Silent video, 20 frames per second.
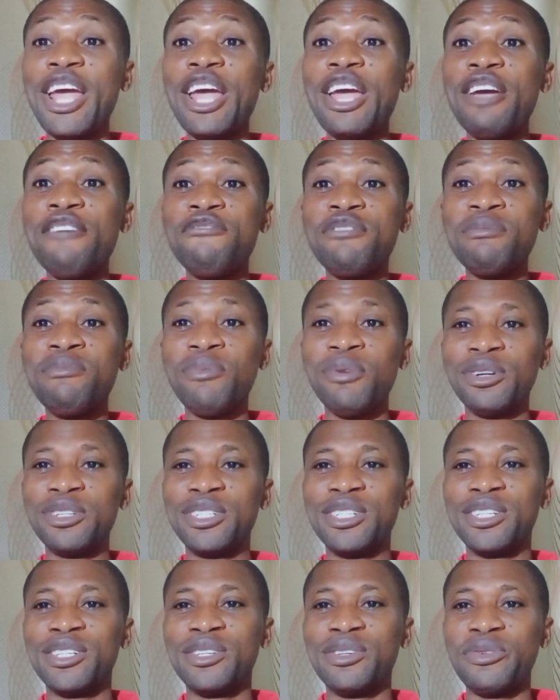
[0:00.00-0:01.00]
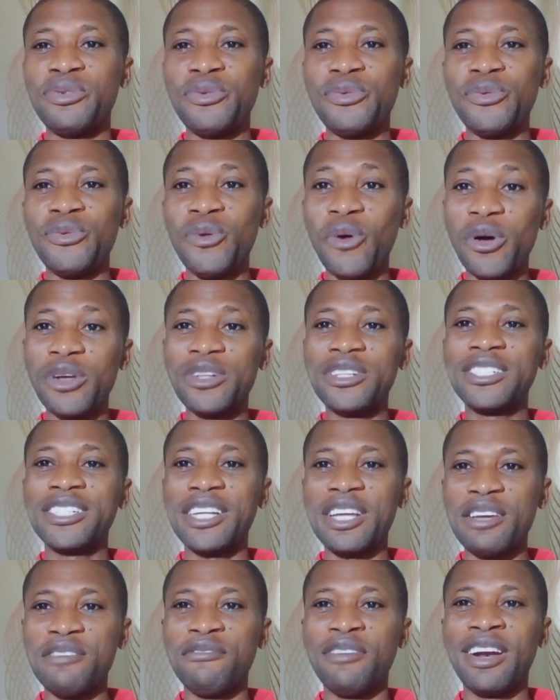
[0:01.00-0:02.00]
Everybody wants
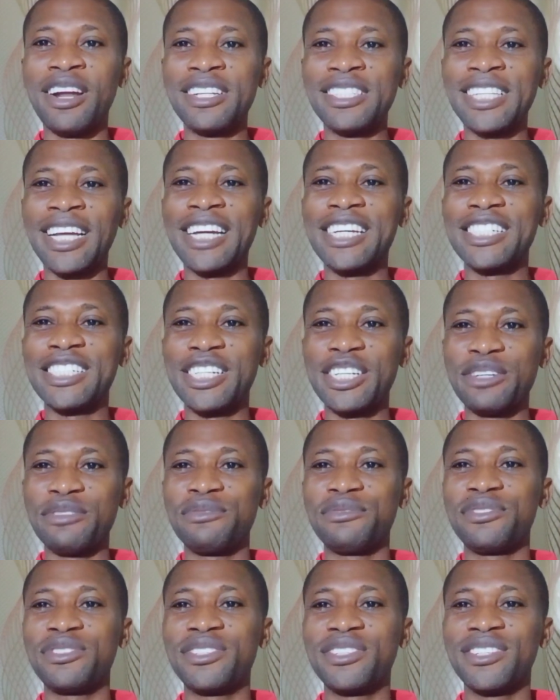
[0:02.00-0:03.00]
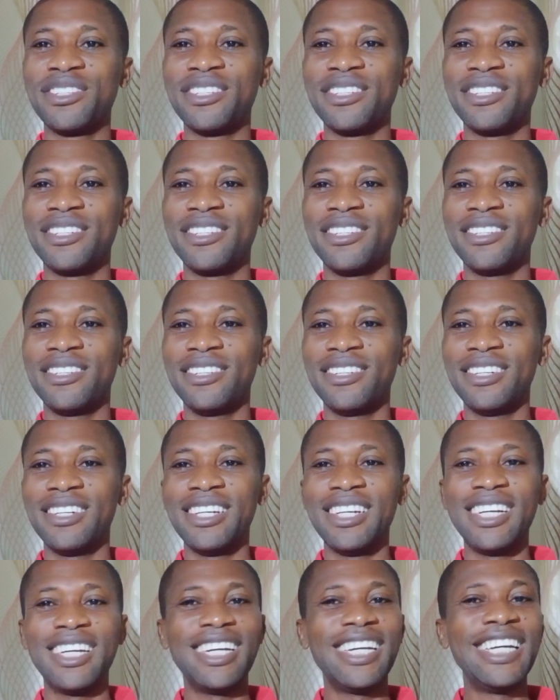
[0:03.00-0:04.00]
a Valentine's gift,
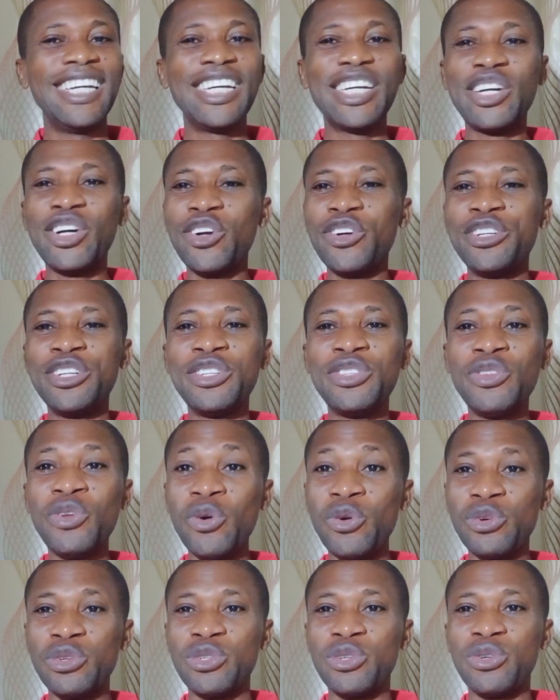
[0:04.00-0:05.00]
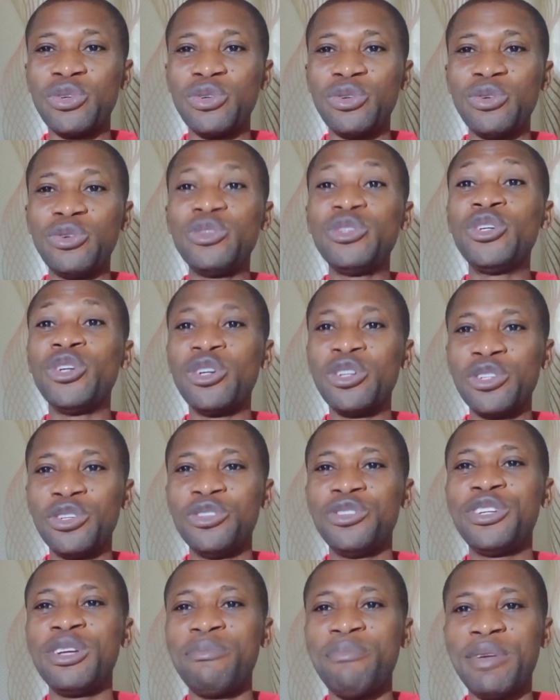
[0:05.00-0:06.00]
including those who don't
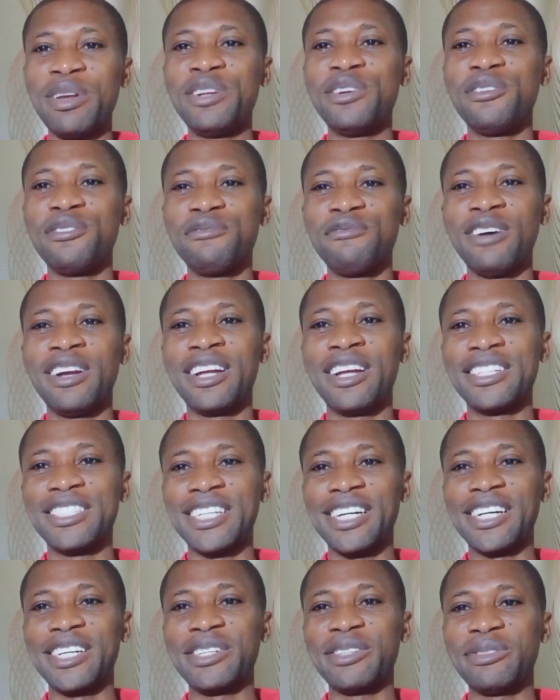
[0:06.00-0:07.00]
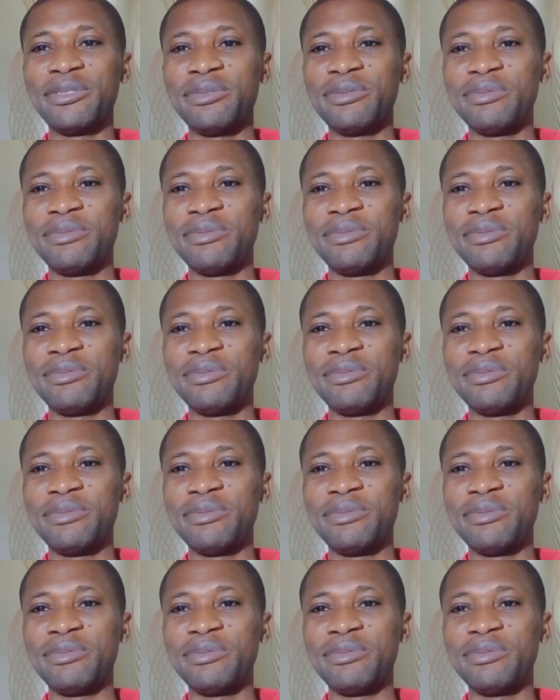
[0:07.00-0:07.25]
know the meaning of Valentine.